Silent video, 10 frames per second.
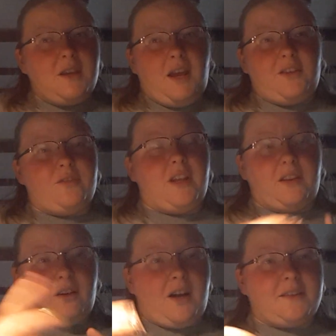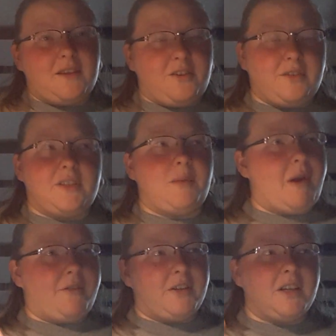and you'll get knots and you'll end up
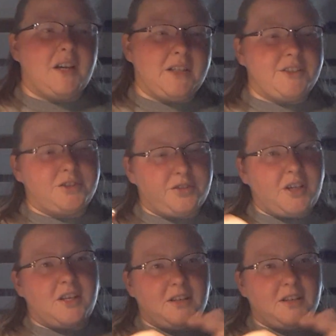having to cut your string